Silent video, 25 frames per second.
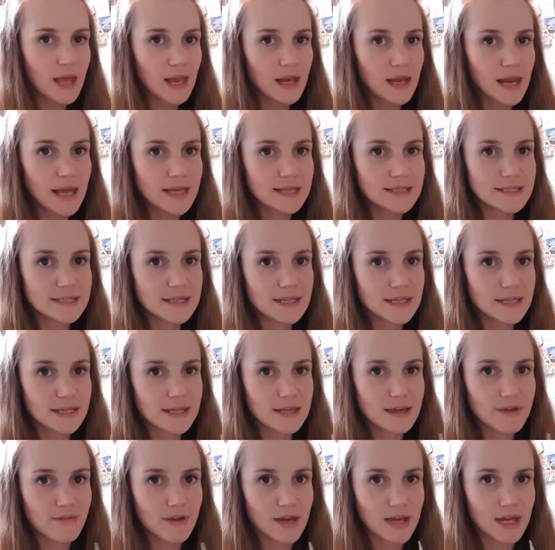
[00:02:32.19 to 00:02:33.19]
Let's
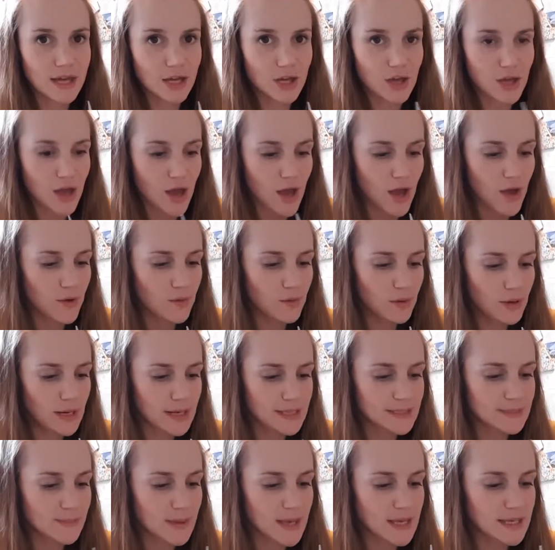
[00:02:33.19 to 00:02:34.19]
give it a go.
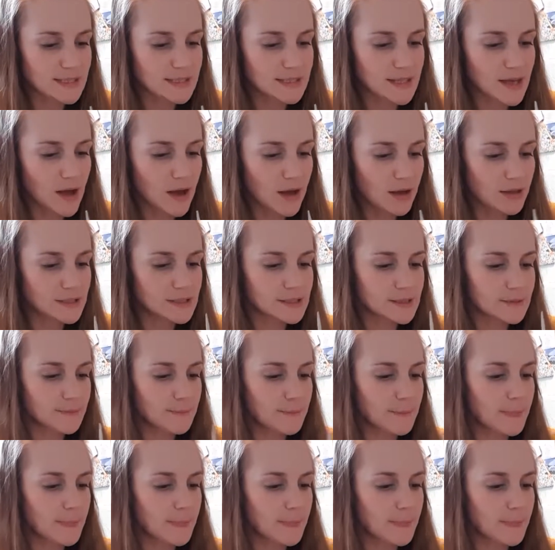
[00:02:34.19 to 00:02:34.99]
Let's make a start.